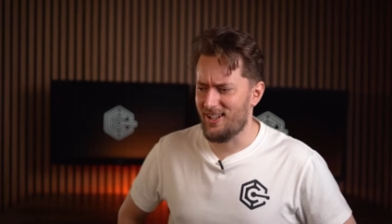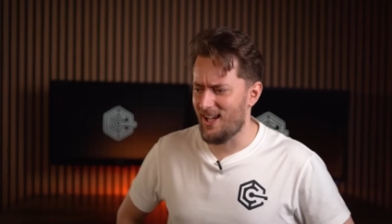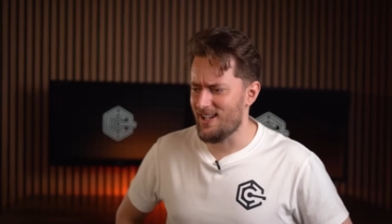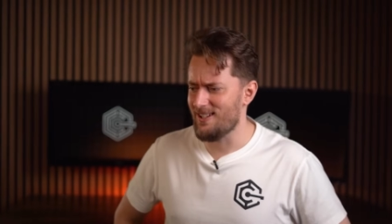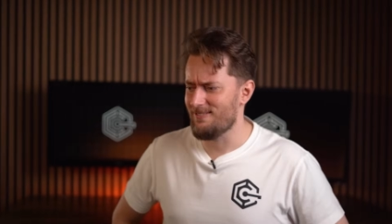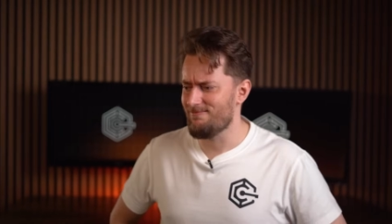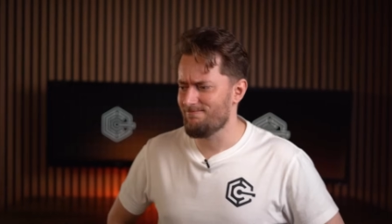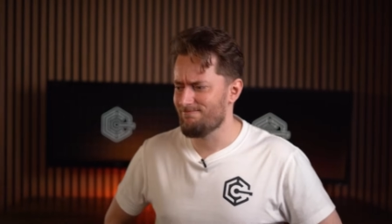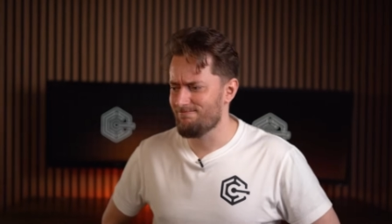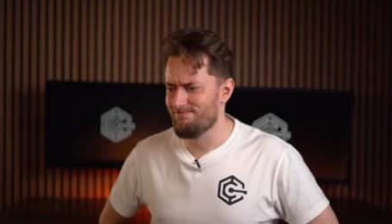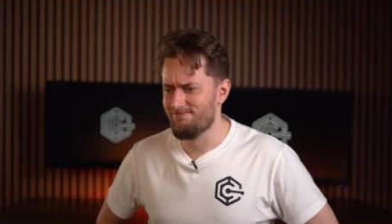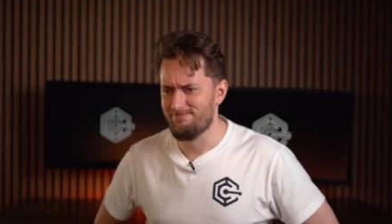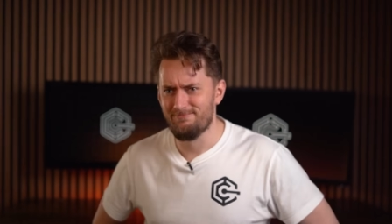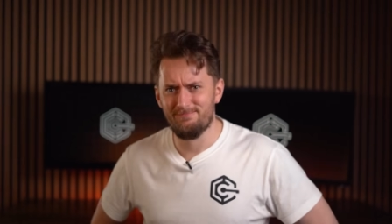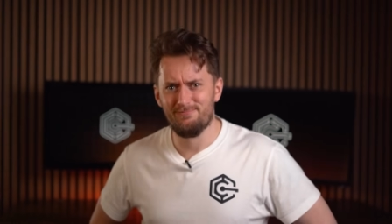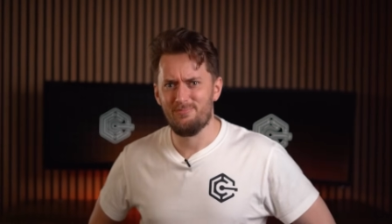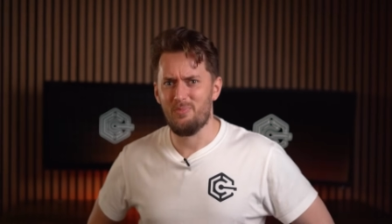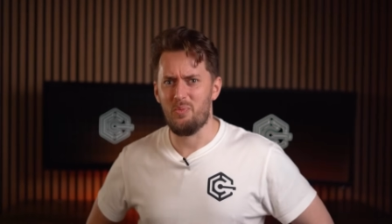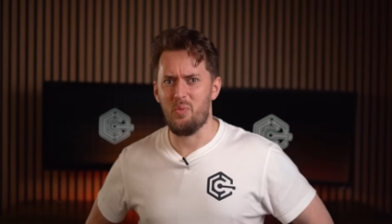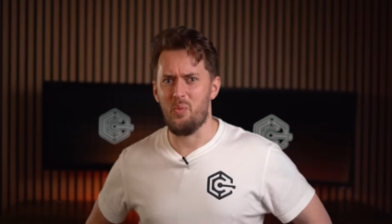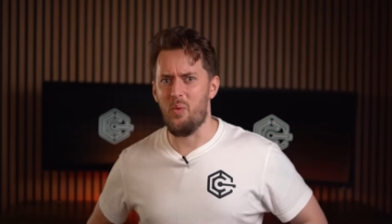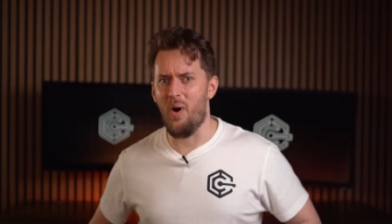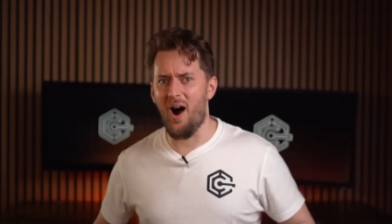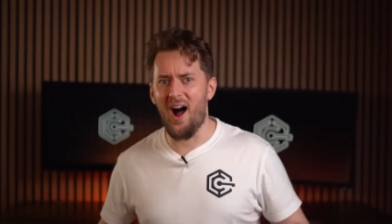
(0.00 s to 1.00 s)
like,
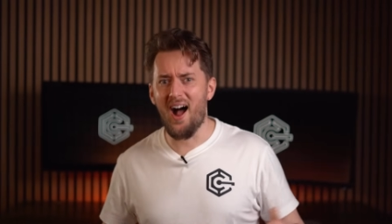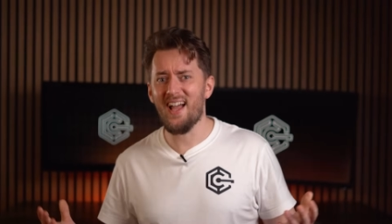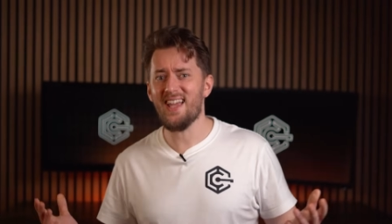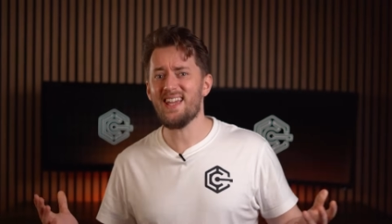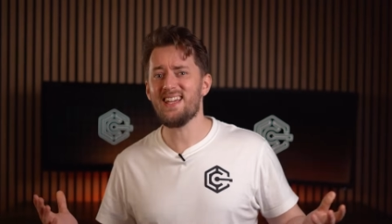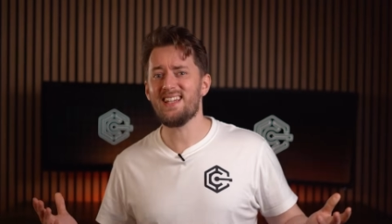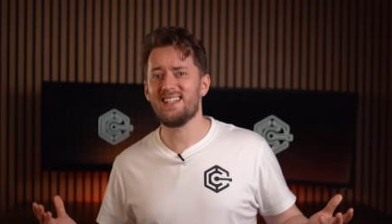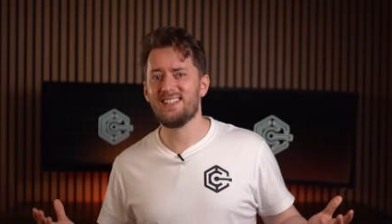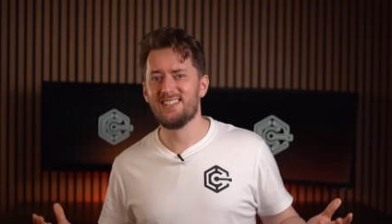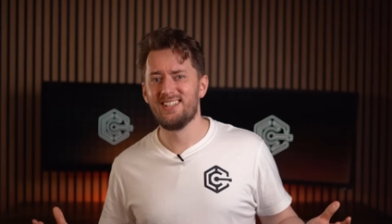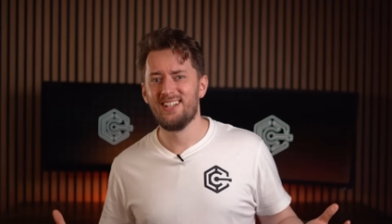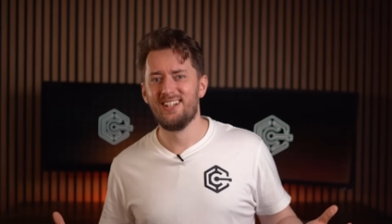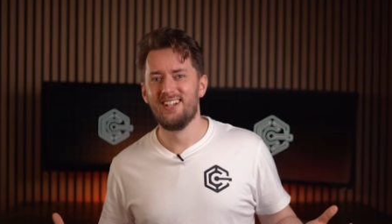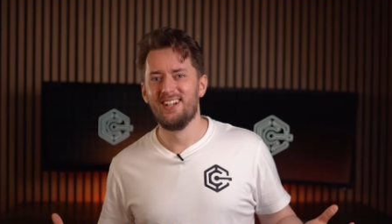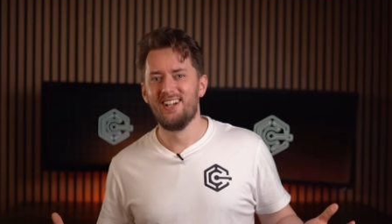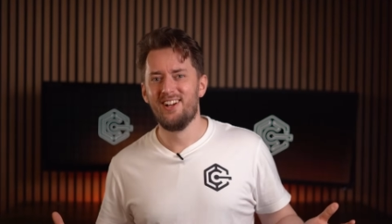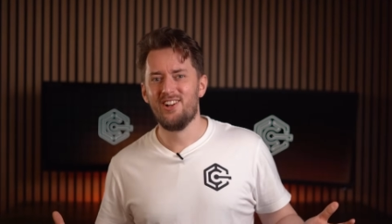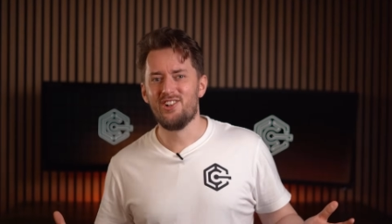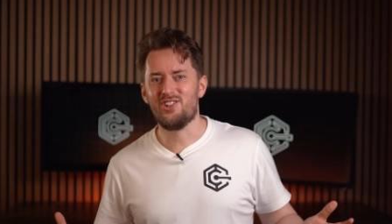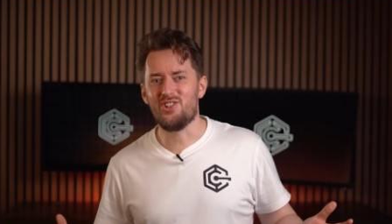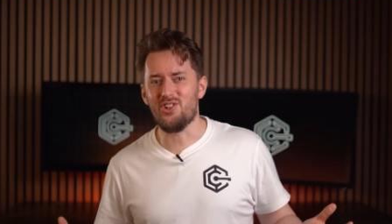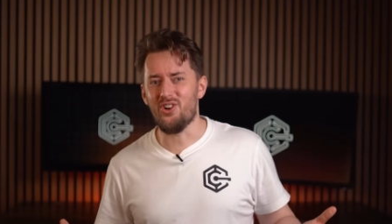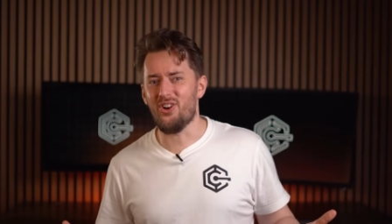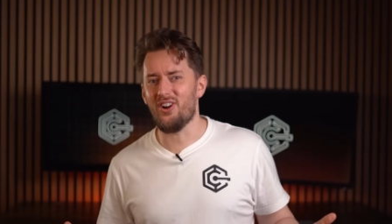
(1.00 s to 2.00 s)
why?
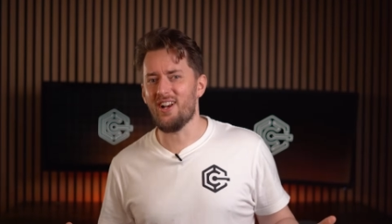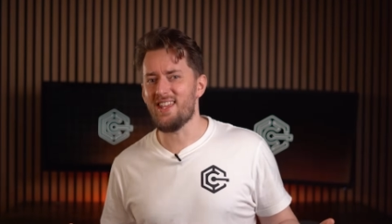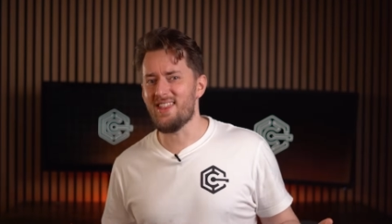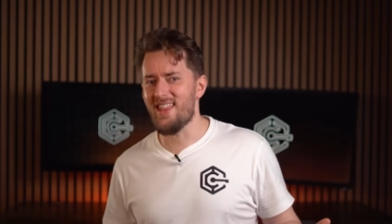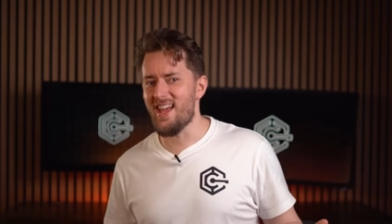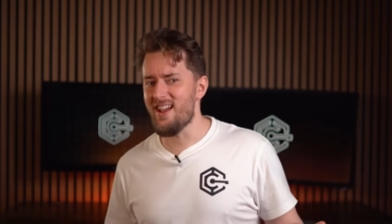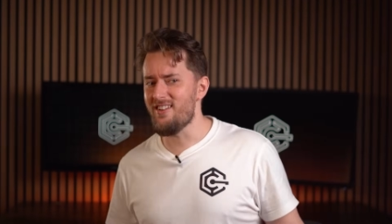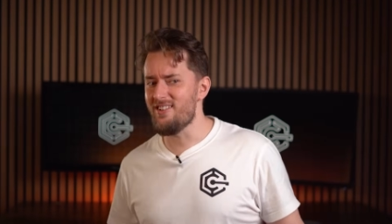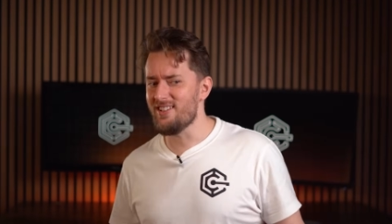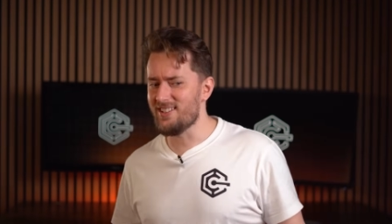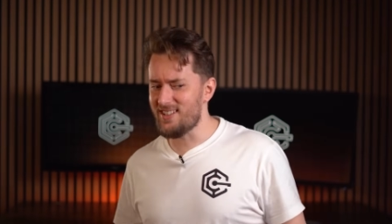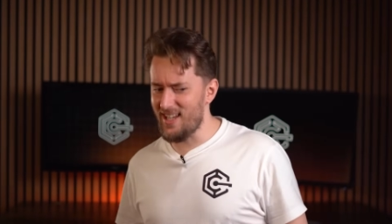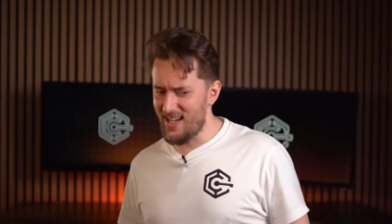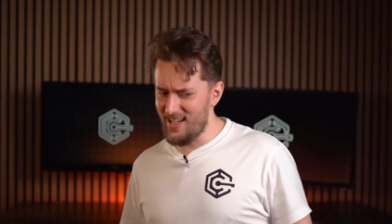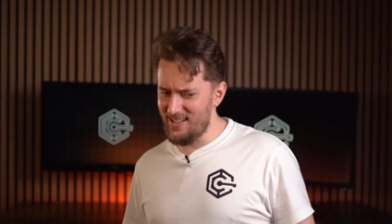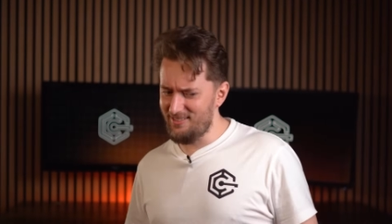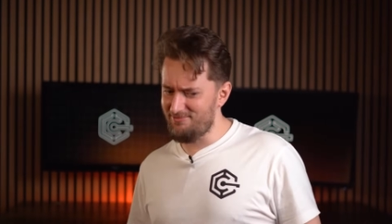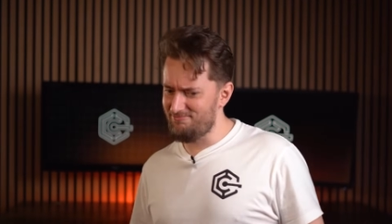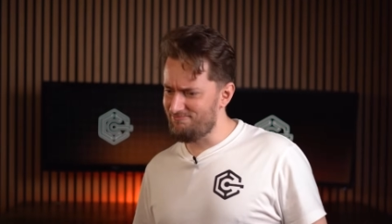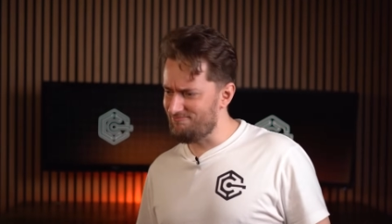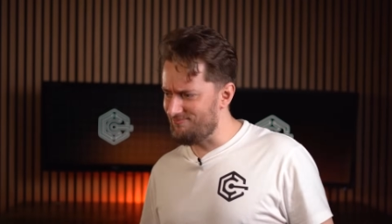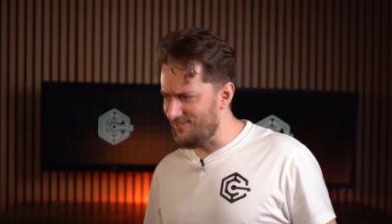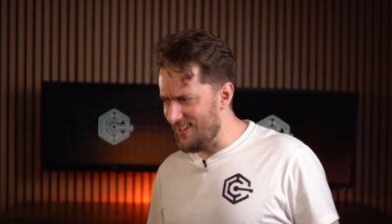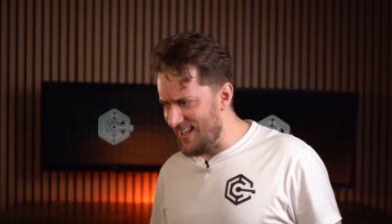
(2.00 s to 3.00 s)
Surely there is
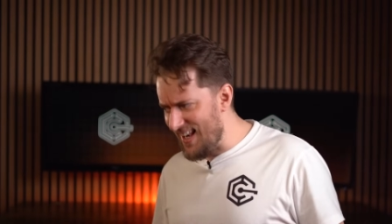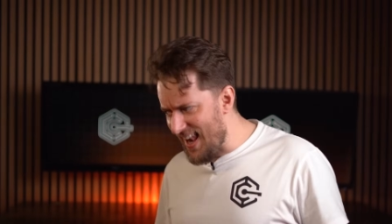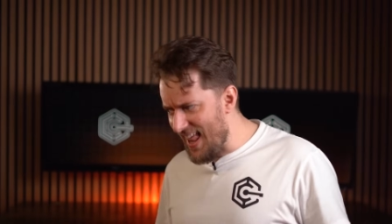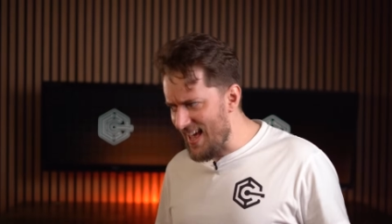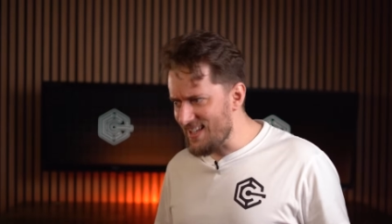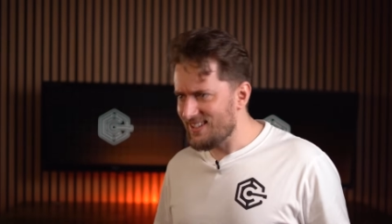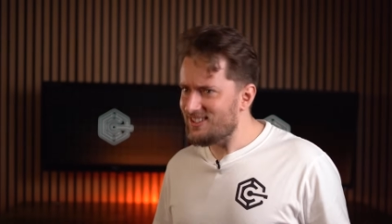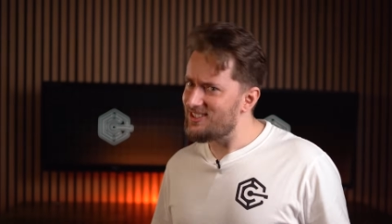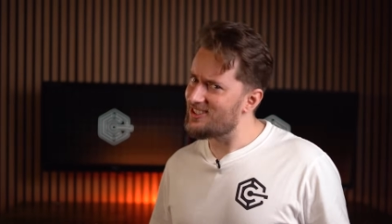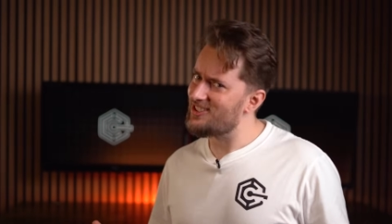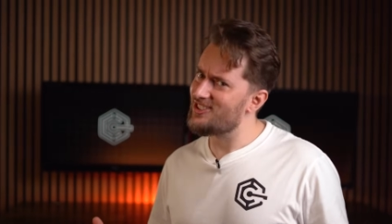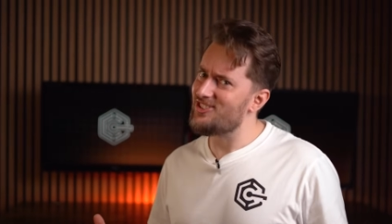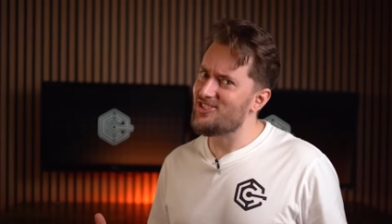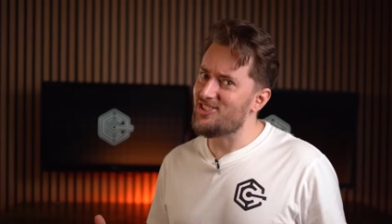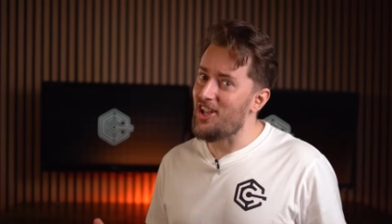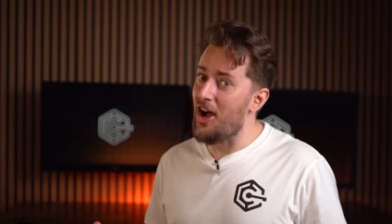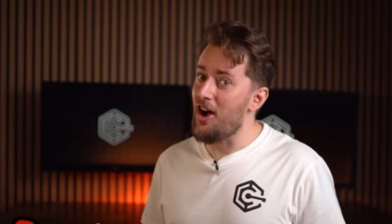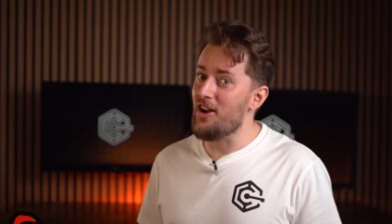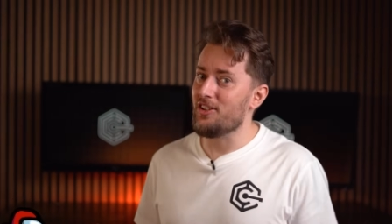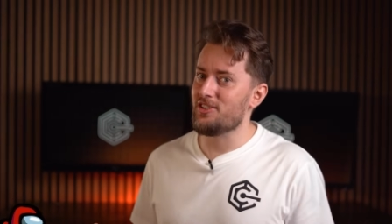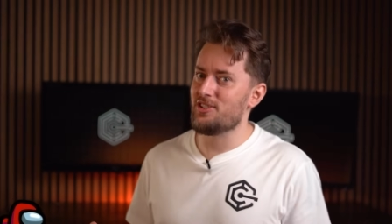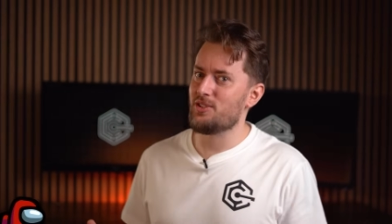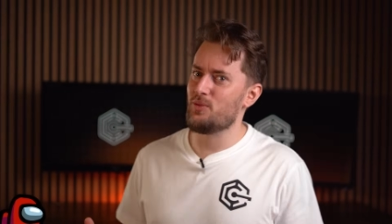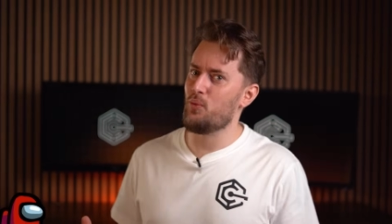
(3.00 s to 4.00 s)
a less
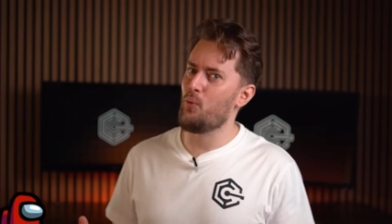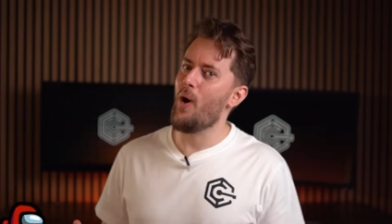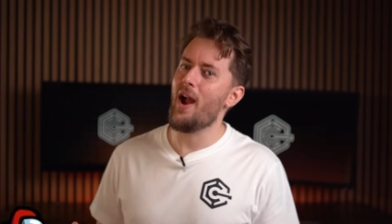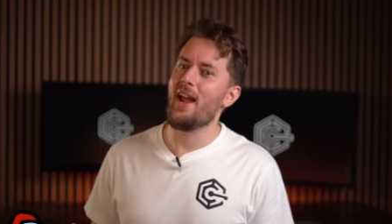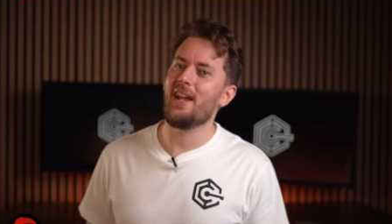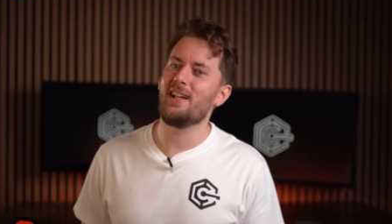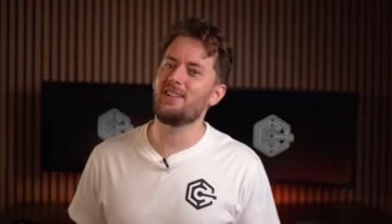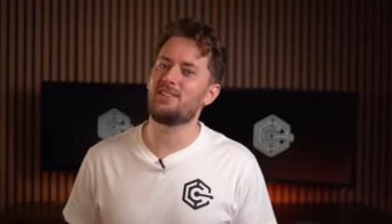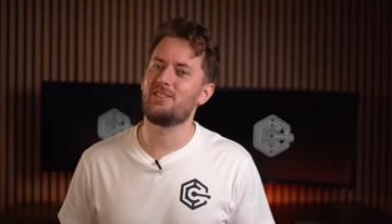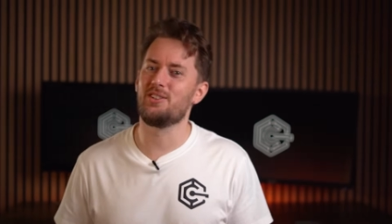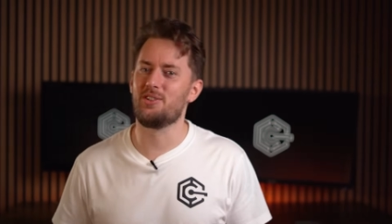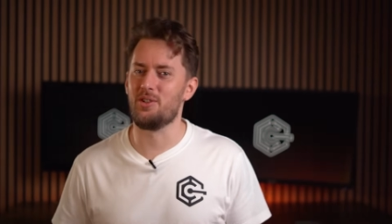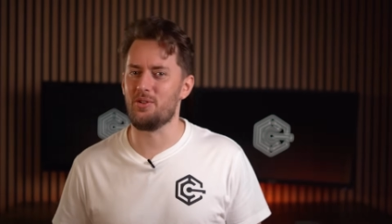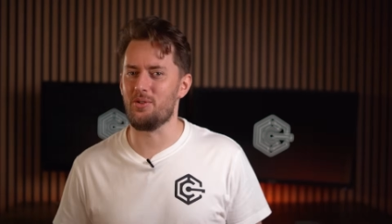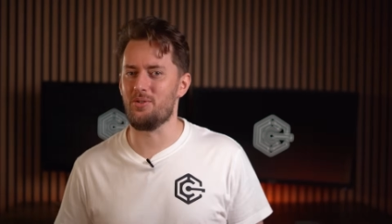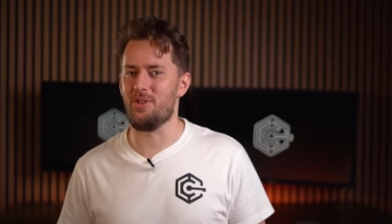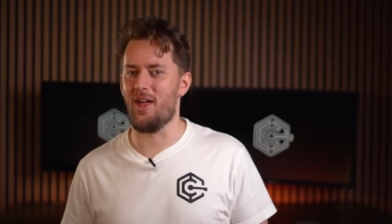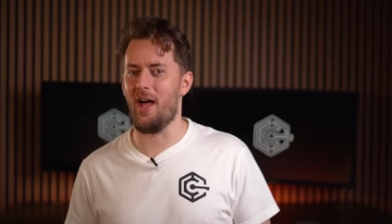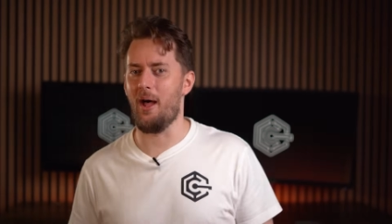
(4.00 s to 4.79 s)
sus way to do